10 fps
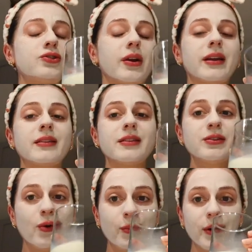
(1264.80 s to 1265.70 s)
drank in this
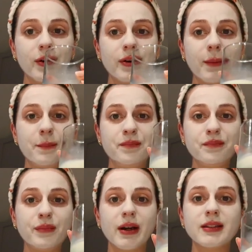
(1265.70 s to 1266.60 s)
oat milk
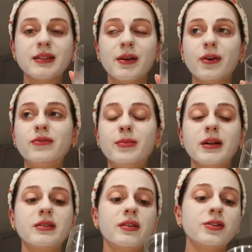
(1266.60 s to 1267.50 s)
by itself, but
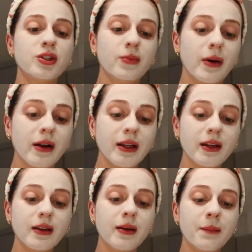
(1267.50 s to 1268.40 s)
it's the
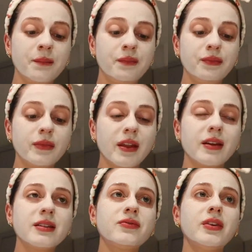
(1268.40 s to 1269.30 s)
Chobani. I
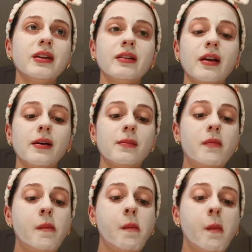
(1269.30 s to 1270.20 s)
think it's vanilla.
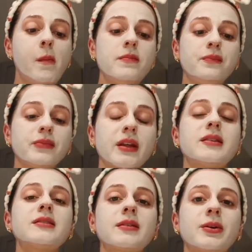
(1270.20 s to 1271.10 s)
And
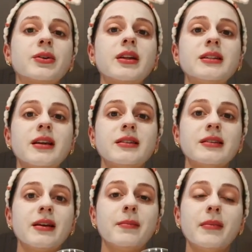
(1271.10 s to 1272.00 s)
this literally tastes
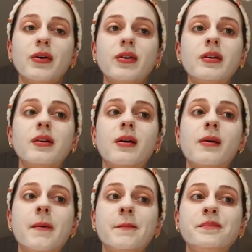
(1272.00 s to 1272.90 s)
like milk
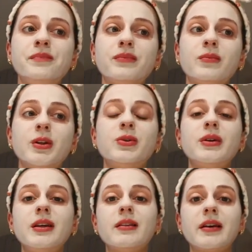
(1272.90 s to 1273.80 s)
when you
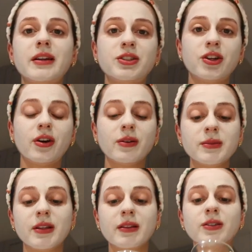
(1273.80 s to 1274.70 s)
eat Lucky
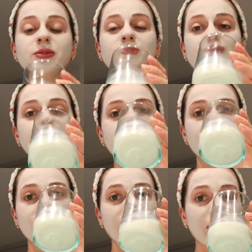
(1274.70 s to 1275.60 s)
Charms and then you drink the
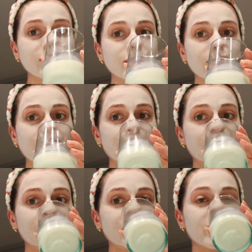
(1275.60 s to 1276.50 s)
milk after.
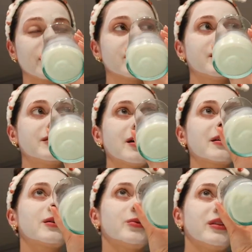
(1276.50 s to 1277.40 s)
This is
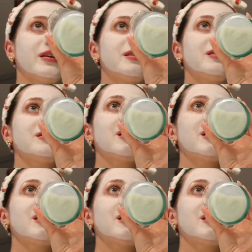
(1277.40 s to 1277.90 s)
exactly what that tastes